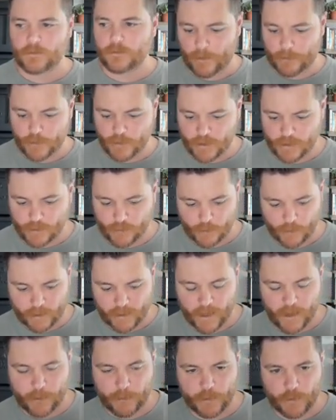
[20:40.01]
I'm transforming
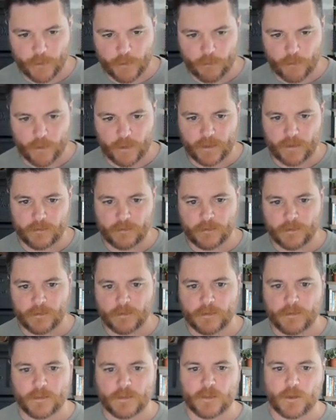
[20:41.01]
it up. You could probably
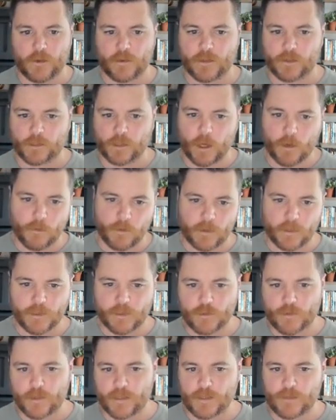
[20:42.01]
start it lower
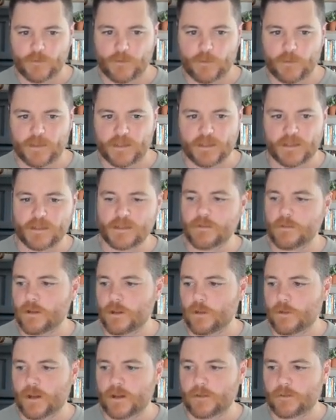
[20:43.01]
and transform it to
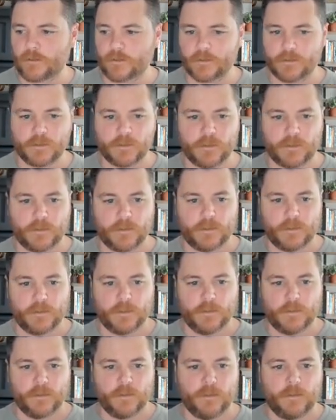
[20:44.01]
0. Like
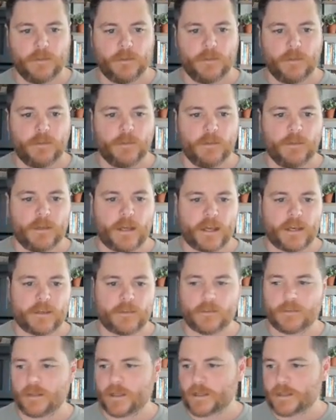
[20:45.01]

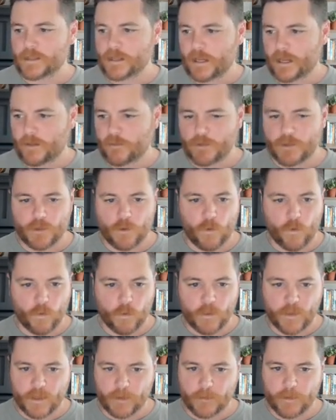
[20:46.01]
I said, I didn't watch the whole
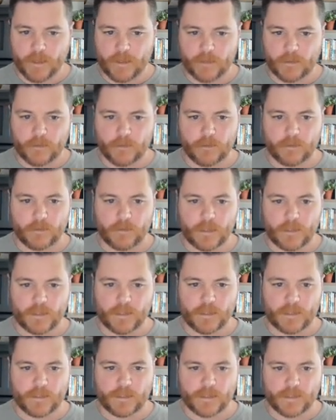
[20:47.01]
thing, but I
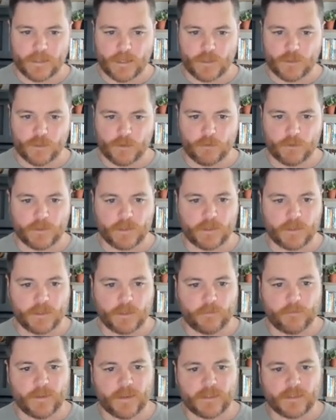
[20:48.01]
think that's essentially what the
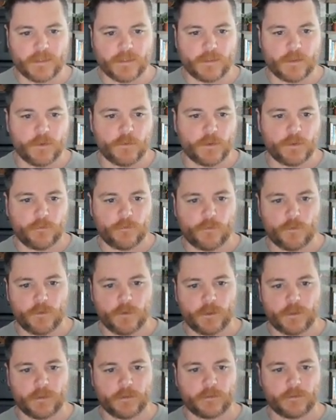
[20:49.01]
effect is going
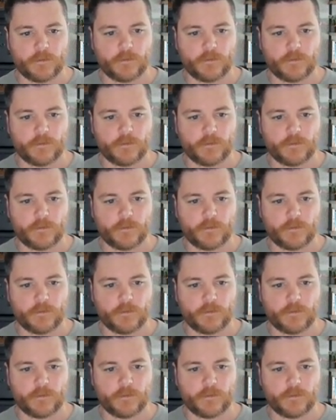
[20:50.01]
for.